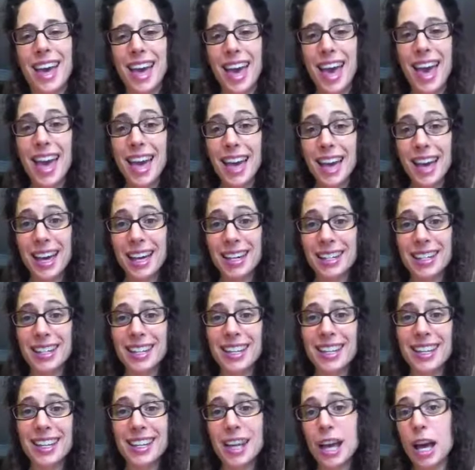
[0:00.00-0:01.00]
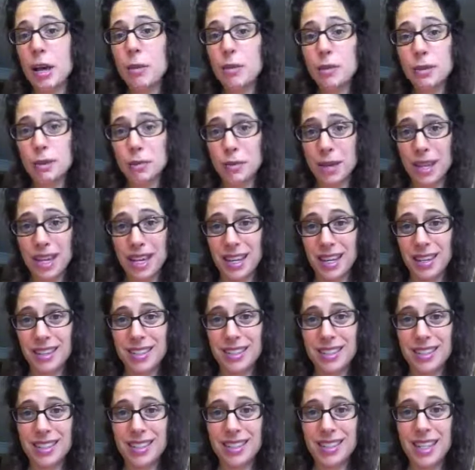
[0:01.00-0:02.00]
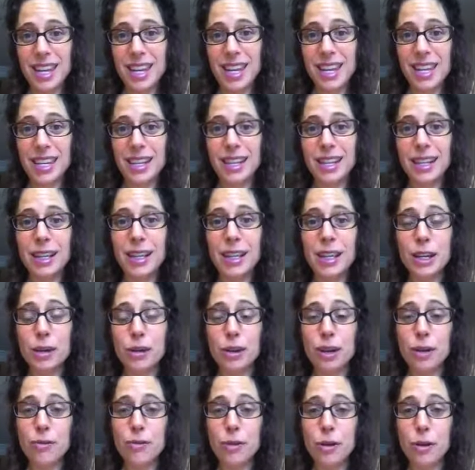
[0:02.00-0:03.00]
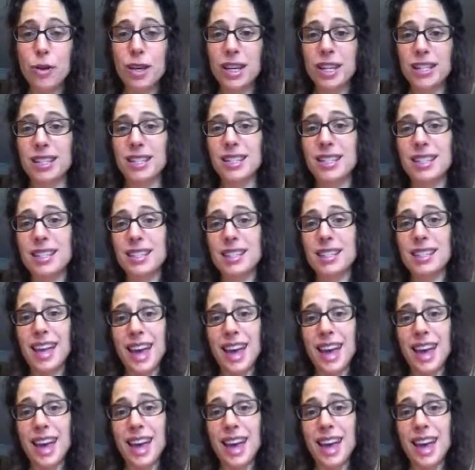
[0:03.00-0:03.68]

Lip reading: And it helps me to stay clear and focused and